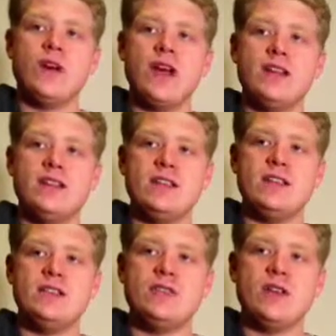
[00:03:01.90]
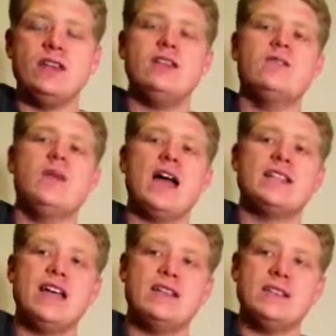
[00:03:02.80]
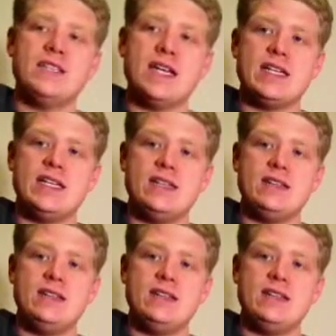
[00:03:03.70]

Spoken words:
fret of the D string, back down to the 2nd,